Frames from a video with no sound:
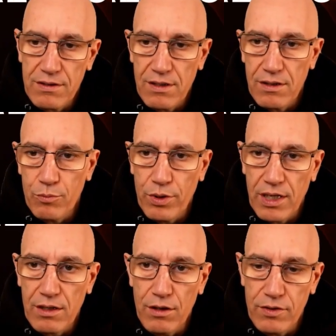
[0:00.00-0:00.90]
then
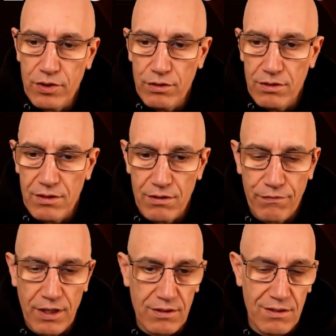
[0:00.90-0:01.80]
black also
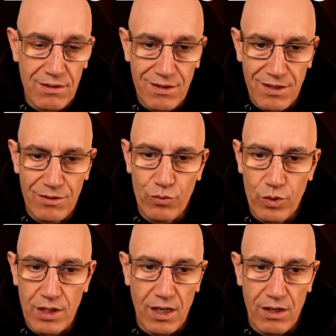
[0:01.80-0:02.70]
advances, and
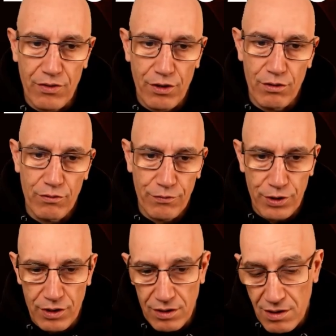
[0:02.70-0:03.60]
we get a draw over here.